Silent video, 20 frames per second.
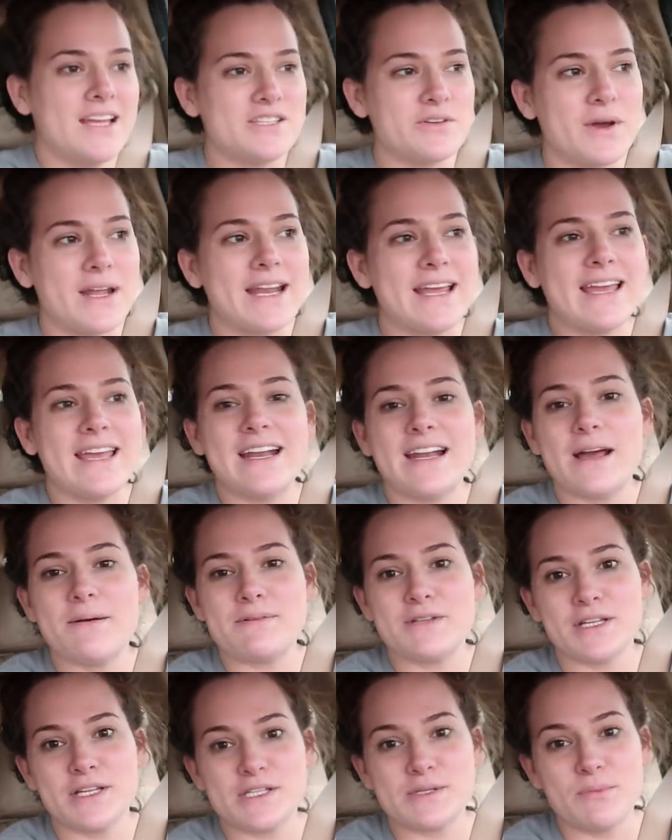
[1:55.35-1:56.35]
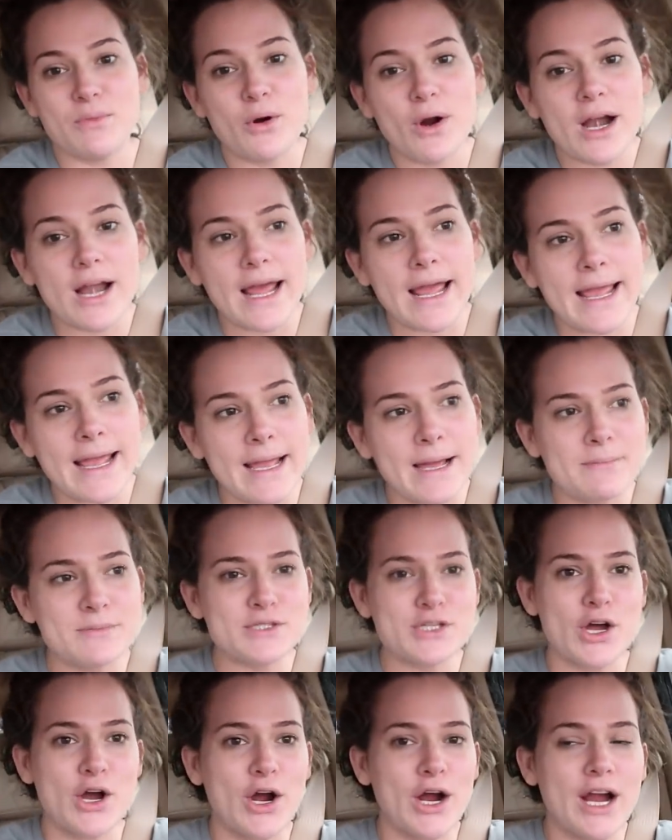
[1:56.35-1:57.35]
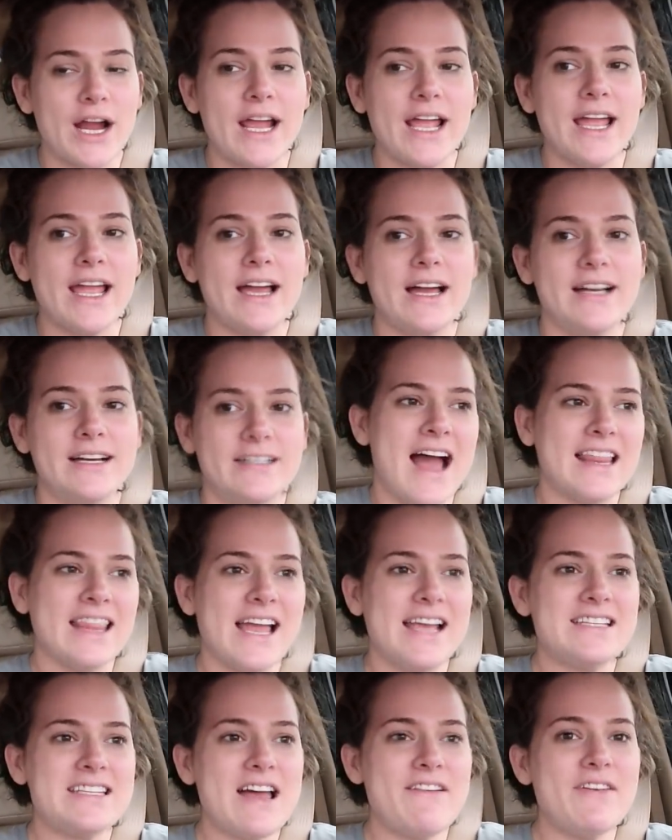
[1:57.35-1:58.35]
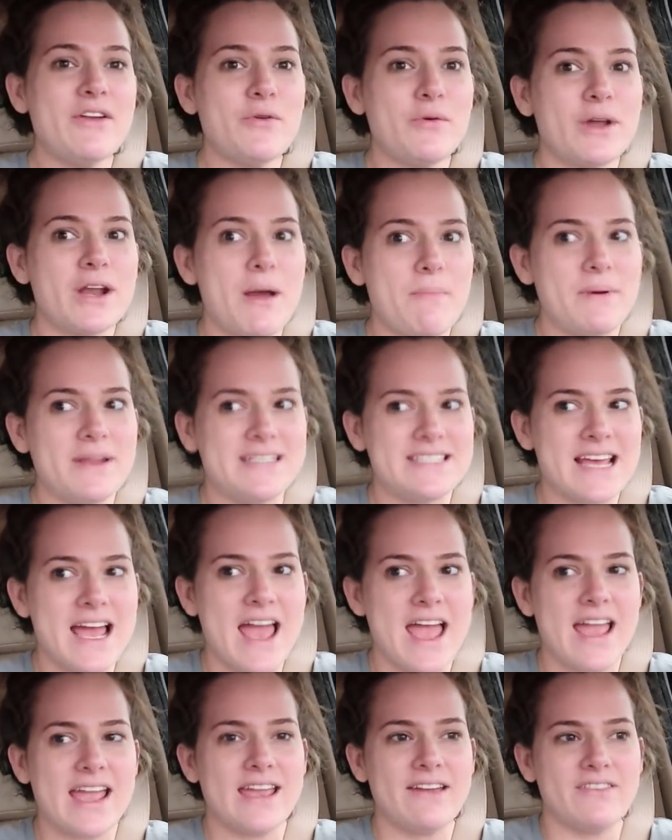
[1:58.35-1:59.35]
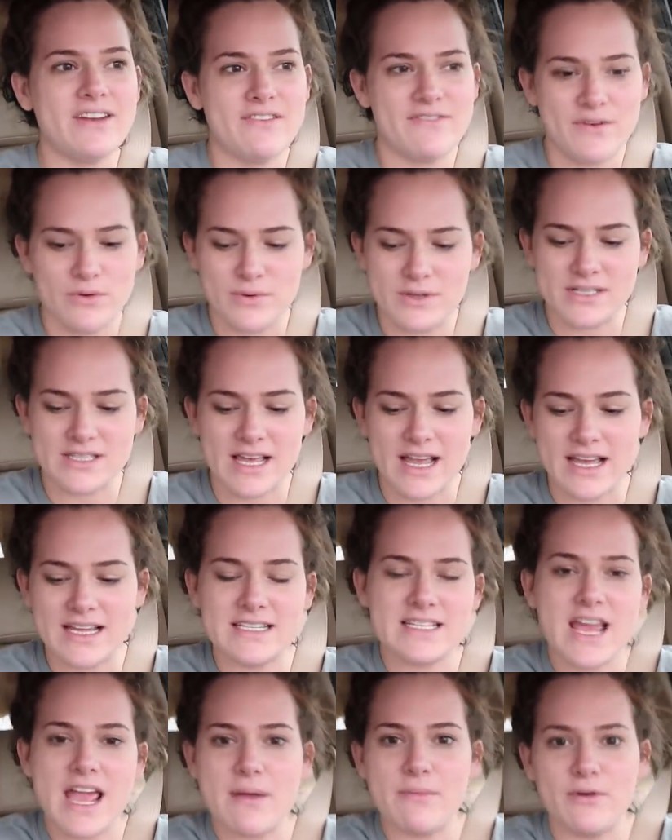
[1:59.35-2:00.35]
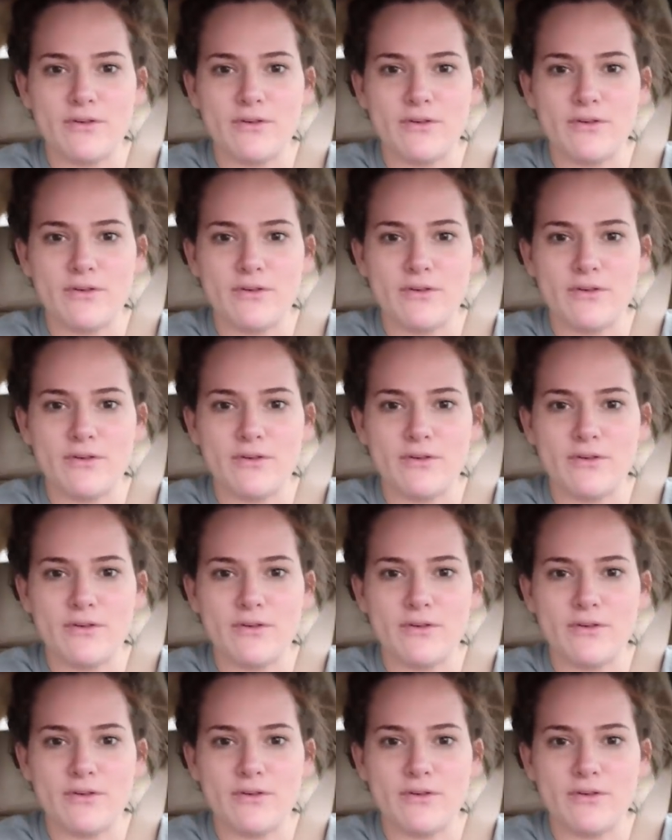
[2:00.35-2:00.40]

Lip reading: So I didn't get it up till this morning. I'm sorry. I liked having one up a day, even if it was like a day